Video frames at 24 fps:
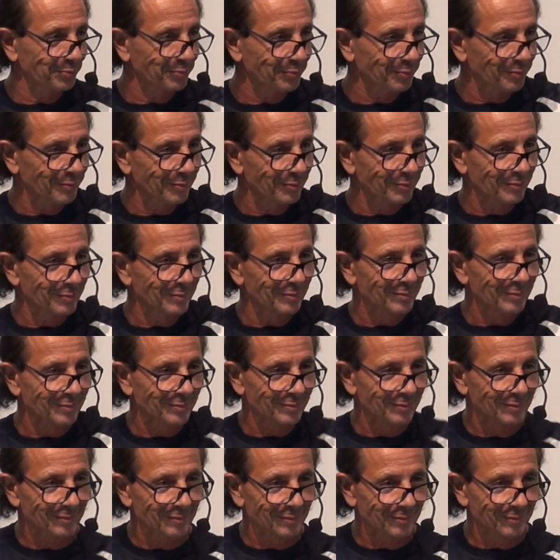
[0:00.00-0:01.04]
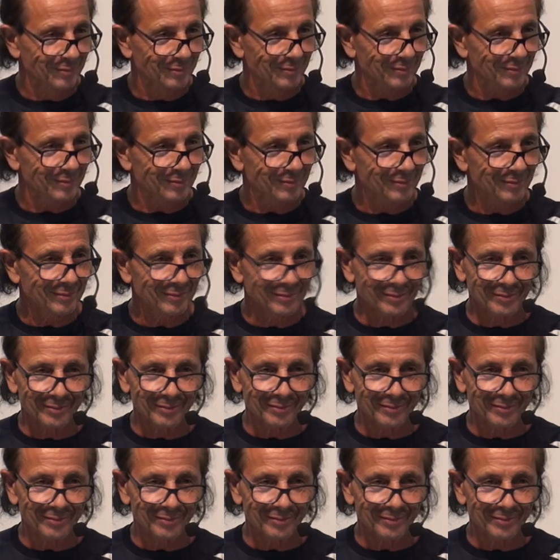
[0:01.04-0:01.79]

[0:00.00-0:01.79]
(silence)